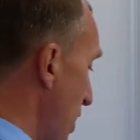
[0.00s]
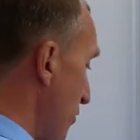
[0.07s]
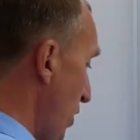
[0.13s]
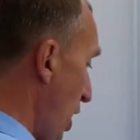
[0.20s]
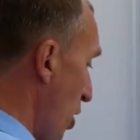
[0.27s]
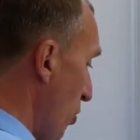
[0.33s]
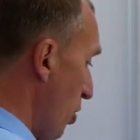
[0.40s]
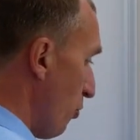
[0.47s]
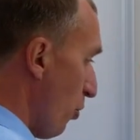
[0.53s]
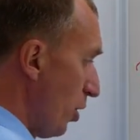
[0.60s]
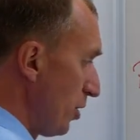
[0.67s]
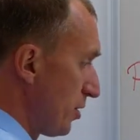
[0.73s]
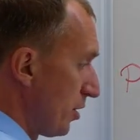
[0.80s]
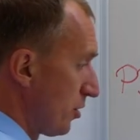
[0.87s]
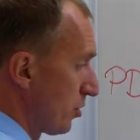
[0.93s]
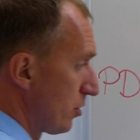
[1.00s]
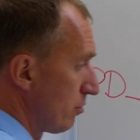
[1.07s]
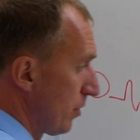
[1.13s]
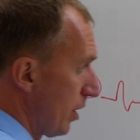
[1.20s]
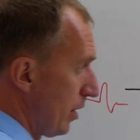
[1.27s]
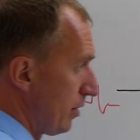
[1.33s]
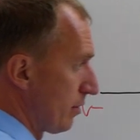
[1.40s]
we have our voltage,
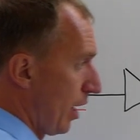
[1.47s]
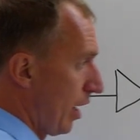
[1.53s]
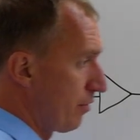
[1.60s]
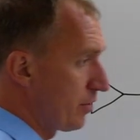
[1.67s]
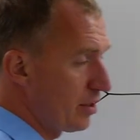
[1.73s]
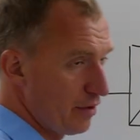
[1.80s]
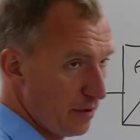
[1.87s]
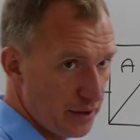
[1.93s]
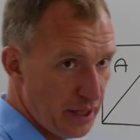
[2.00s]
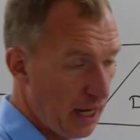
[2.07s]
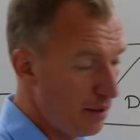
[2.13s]
and obviously we have a